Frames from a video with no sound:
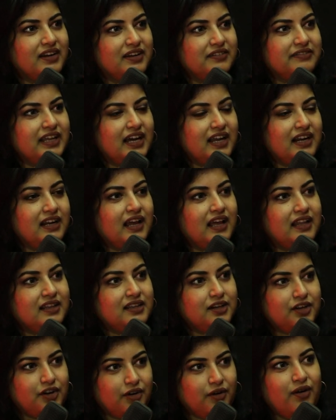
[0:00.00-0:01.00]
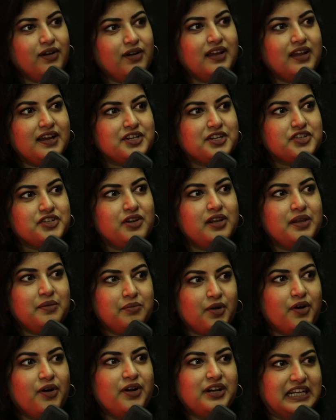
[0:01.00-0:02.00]
of that, and the dog actually
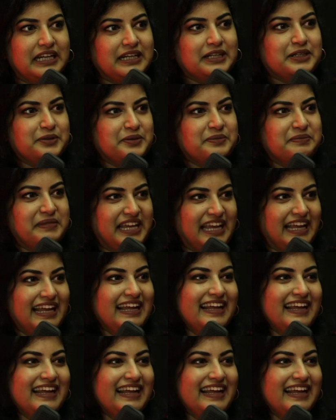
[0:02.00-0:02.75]
brought it to me.